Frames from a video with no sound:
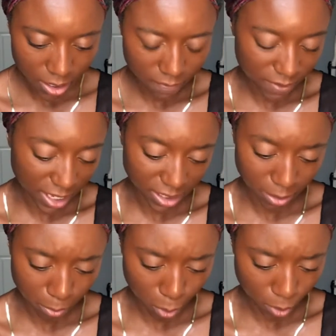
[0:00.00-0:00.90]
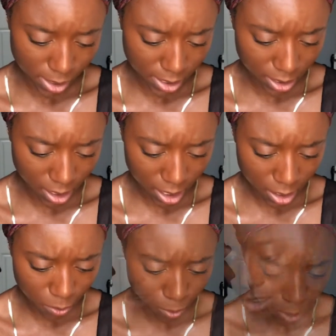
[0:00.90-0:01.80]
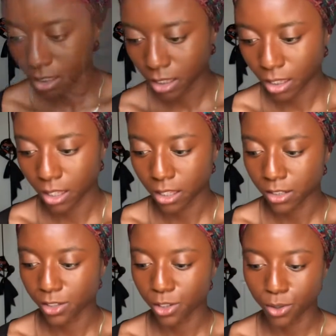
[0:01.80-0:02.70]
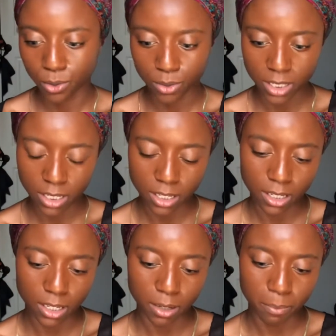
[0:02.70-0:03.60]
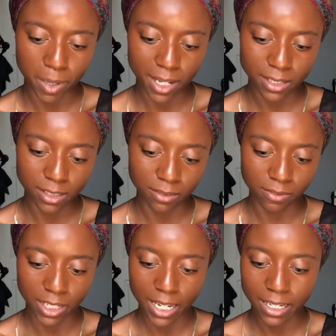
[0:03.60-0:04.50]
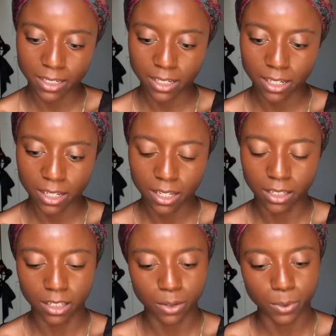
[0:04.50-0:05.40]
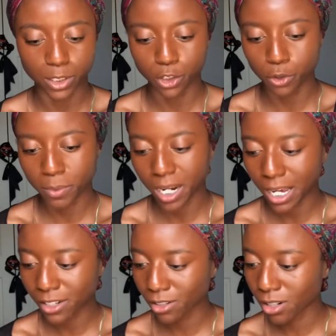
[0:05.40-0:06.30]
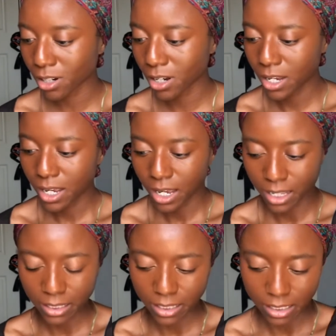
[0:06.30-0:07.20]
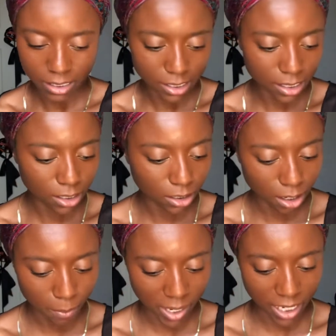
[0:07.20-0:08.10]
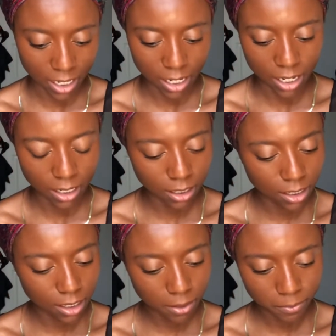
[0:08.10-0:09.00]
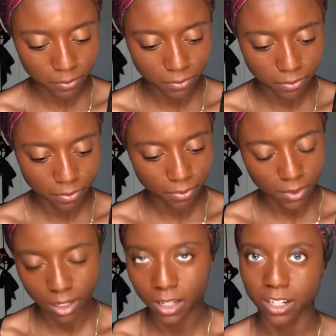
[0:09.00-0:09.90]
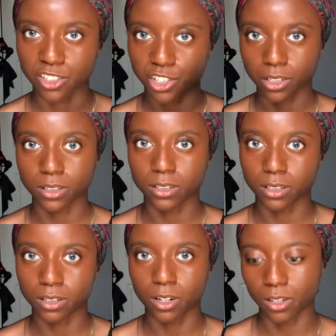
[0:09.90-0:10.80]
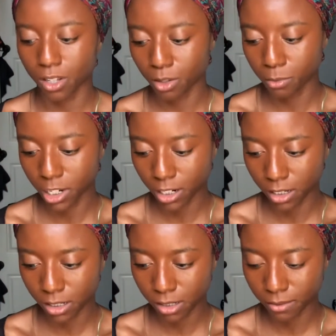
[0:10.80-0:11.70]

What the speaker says: That's important to anyone. So the Positive Light Liquid Luminizer and the concealer are made in Italy, and I'll check on the other products.